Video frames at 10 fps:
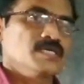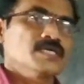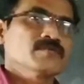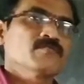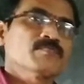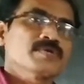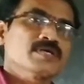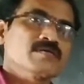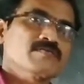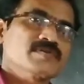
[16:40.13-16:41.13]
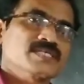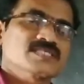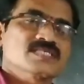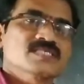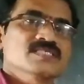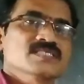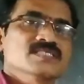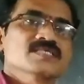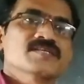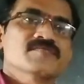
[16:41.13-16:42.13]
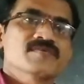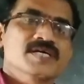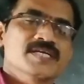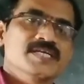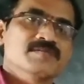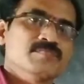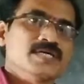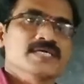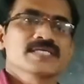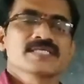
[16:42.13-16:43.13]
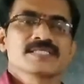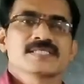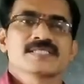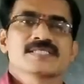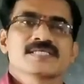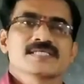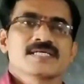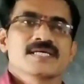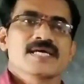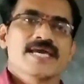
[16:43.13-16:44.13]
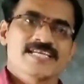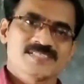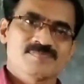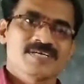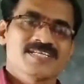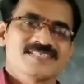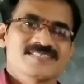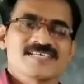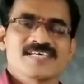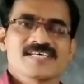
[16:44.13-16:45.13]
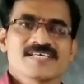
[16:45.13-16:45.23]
If P of x is divided by x minus a,